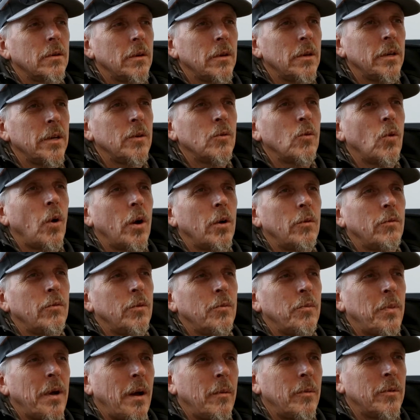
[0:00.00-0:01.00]
clean water for
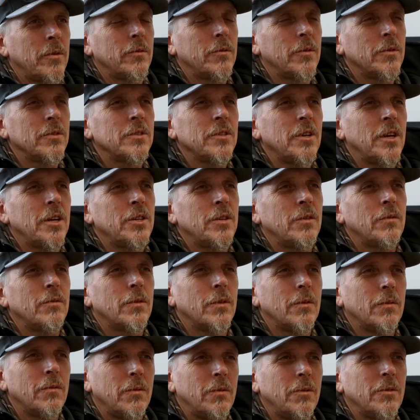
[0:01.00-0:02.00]
Pabineau First Nation
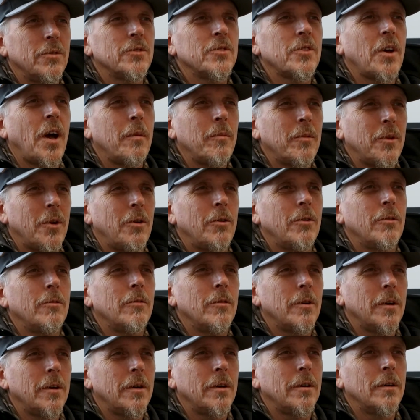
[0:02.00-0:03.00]
for the first time in
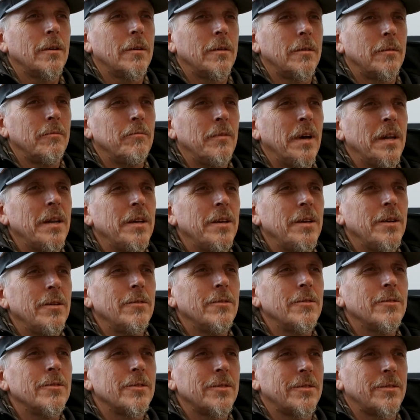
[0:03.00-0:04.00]
our many
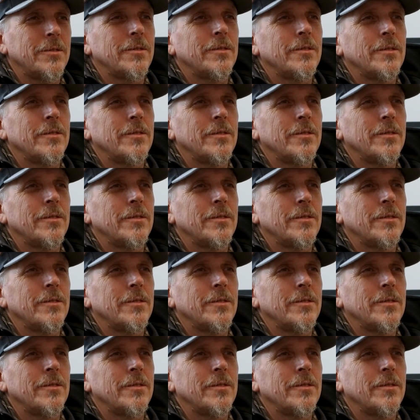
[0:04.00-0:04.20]
years.